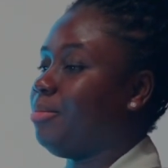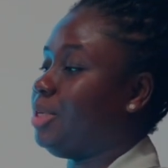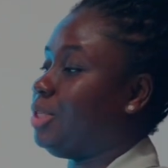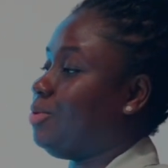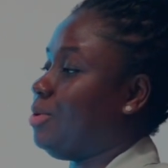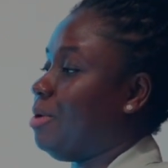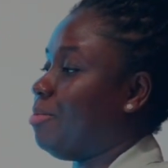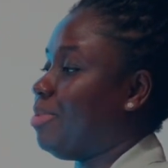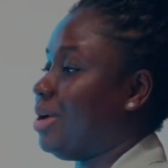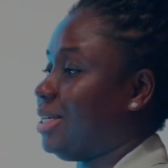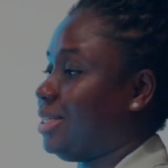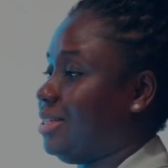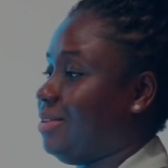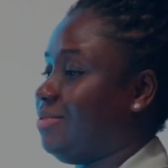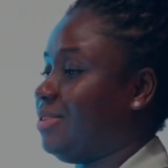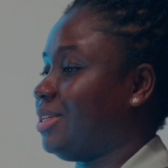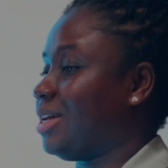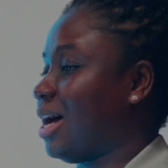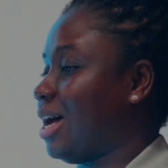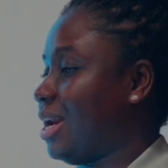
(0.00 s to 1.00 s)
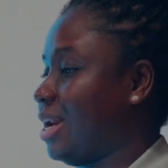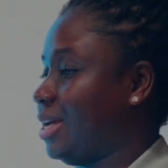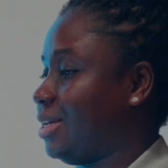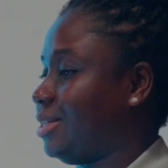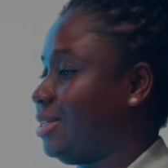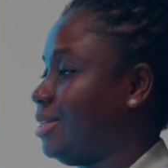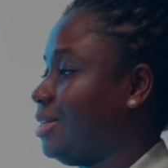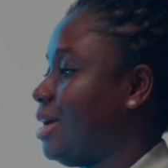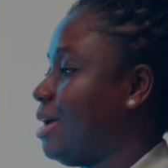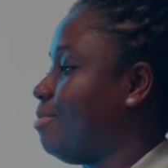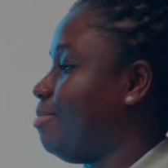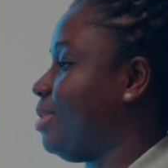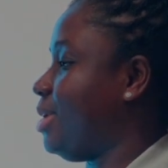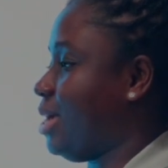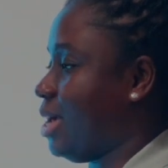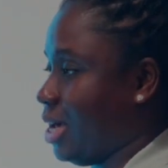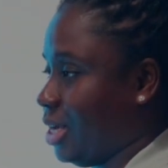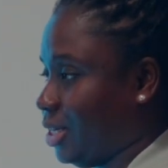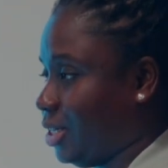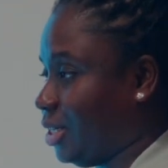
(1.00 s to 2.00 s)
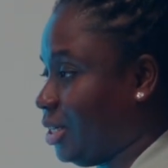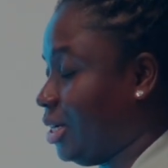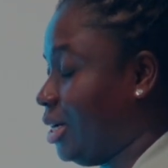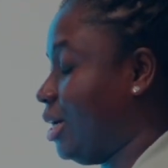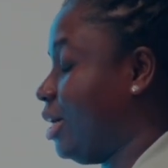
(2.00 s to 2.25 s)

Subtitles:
between perceived sourness and pH.